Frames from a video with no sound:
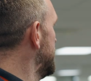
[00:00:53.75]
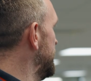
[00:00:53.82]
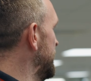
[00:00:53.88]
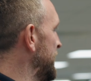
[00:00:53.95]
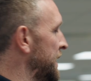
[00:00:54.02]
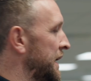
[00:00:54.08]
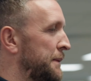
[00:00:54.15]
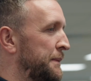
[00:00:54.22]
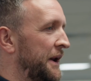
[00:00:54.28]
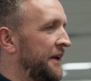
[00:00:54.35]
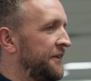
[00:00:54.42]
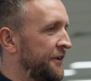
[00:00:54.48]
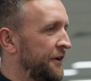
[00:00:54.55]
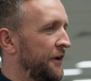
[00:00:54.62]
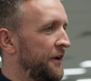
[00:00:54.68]
we're
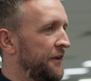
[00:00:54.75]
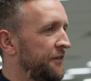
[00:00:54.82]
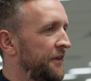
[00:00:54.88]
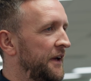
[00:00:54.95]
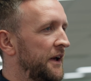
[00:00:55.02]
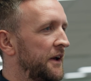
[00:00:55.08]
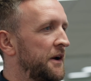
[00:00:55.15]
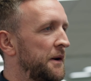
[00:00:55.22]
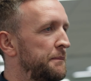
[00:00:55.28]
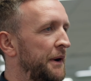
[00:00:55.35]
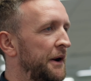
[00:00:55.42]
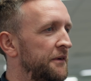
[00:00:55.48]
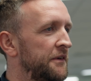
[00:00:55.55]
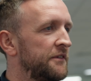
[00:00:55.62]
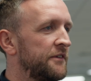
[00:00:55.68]
laminating all of the
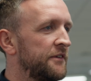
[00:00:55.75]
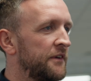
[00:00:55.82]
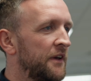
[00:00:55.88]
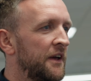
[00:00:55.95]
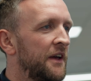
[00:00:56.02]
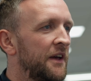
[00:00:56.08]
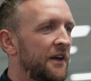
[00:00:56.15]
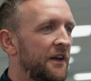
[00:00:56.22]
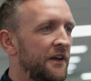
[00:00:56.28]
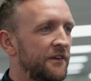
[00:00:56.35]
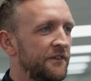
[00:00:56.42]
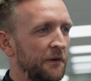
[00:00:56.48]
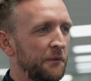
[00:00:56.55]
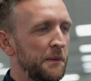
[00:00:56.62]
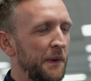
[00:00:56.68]
components.
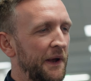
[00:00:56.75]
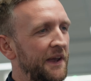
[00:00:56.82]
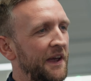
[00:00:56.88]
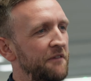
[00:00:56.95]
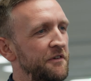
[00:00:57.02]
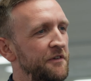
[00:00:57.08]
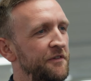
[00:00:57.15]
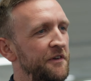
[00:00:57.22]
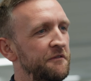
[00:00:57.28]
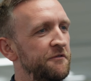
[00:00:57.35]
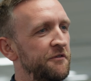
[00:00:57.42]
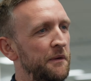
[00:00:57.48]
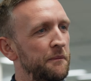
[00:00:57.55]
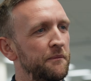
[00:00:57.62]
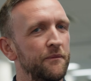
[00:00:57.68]
So we make everything
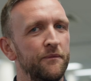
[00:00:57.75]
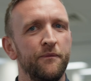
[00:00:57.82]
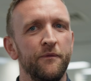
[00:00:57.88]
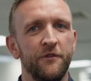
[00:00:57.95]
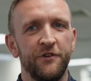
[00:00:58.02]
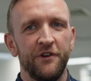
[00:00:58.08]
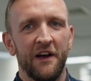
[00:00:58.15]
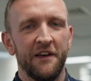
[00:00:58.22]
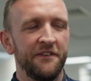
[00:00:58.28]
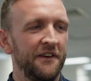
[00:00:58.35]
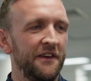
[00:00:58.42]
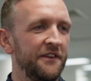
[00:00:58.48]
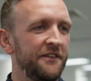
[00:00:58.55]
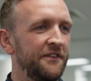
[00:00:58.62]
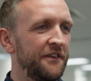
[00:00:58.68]
from
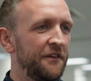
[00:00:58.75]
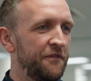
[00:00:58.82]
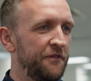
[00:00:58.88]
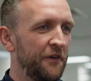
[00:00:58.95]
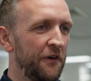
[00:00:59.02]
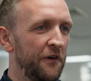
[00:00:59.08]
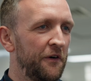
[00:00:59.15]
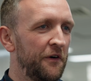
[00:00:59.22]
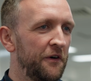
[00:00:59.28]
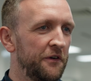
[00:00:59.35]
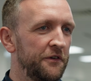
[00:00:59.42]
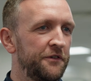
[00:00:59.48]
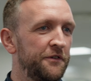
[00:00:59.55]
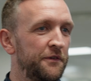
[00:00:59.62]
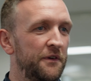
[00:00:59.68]
chassis to
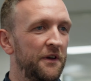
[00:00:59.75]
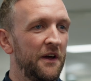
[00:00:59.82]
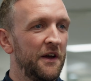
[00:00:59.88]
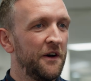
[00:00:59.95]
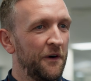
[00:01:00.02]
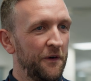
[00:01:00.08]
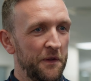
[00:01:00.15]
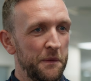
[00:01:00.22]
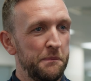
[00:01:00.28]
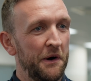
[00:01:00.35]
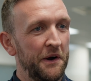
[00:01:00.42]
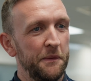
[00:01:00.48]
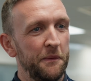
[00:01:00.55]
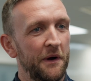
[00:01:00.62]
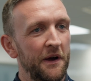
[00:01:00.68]
floors, or the
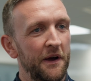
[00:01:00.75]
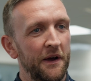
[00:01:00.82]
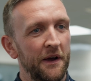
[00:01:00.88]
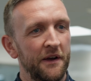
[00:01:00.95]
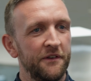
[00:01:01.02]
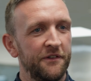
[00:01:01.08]
bodywork,